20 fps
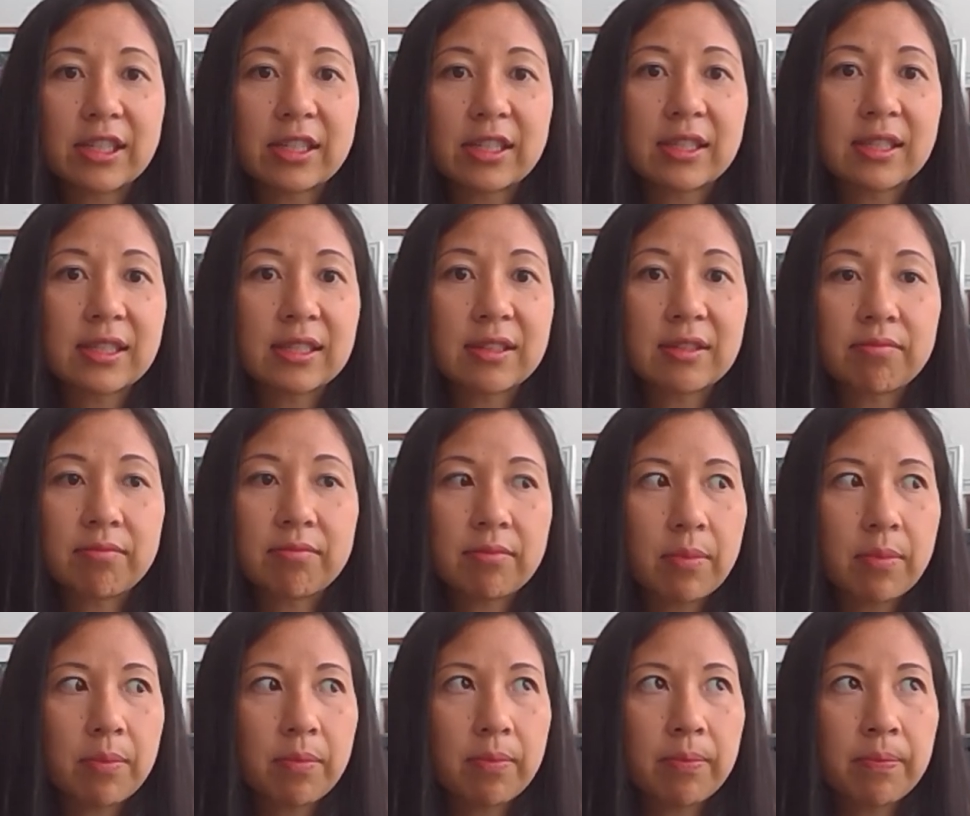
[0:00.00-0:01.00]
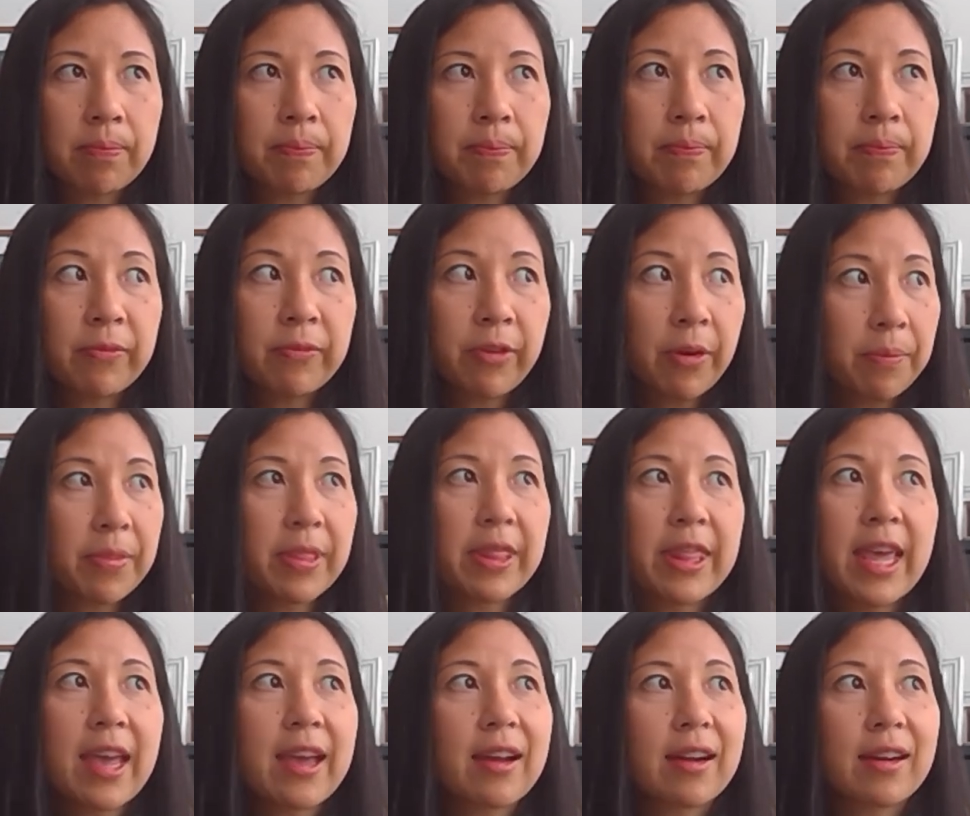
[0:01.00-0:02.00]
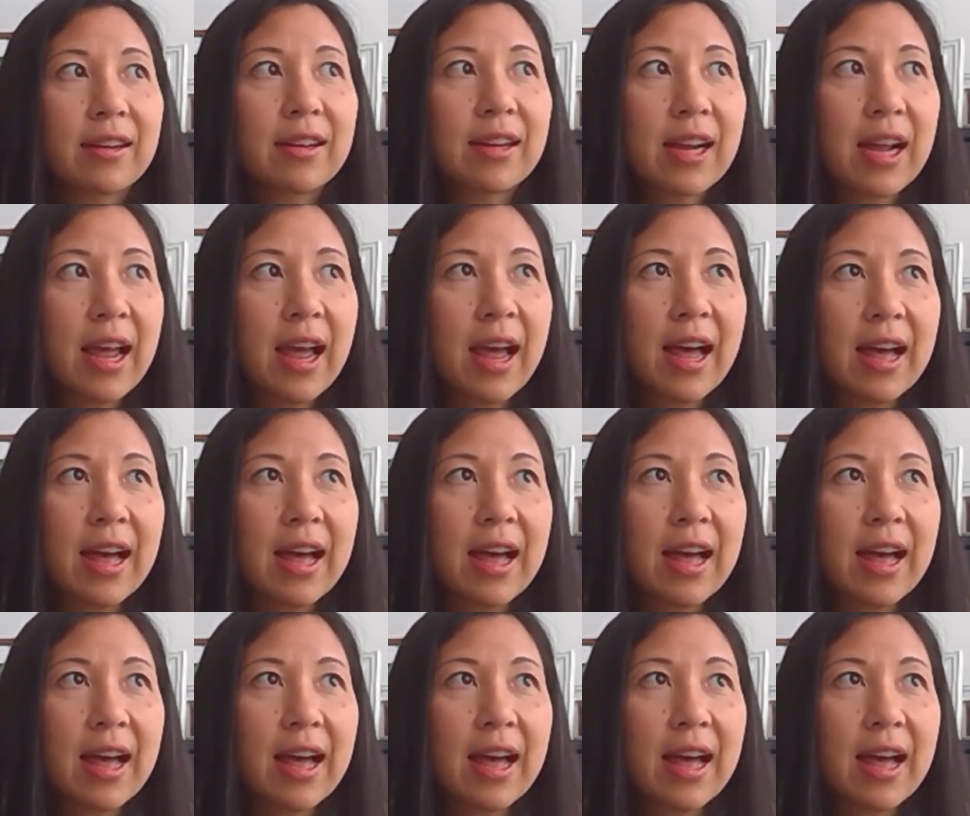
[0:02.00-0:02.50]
just from there,